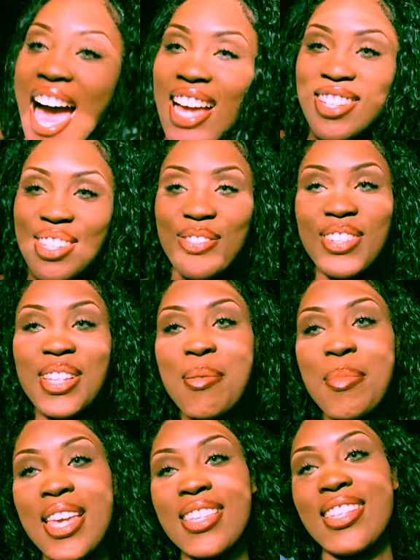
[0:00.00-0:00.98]
I just feel
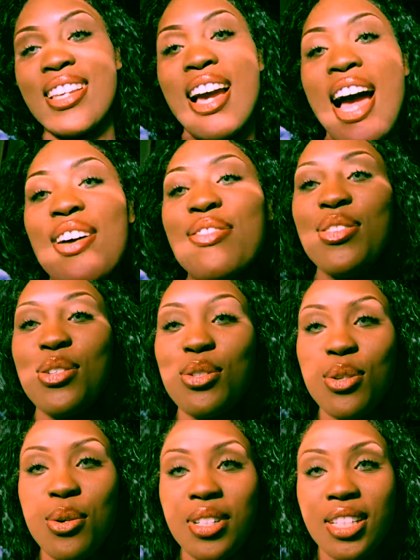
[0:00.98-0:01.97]
amazing. I feel
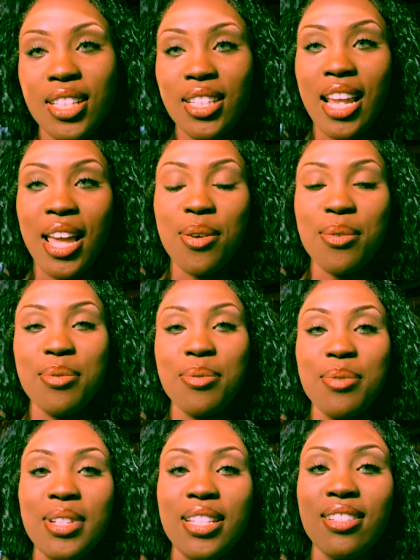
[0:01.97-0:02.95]
so good like
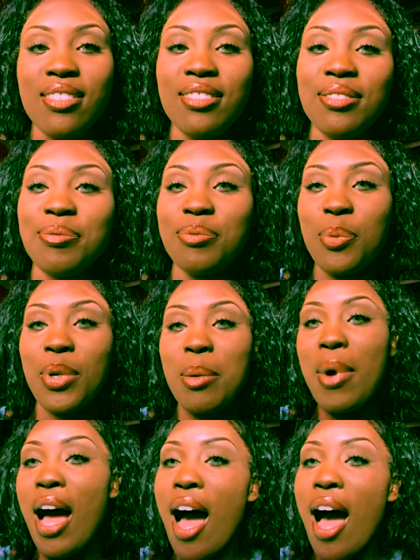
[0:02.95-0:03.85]
when when I'm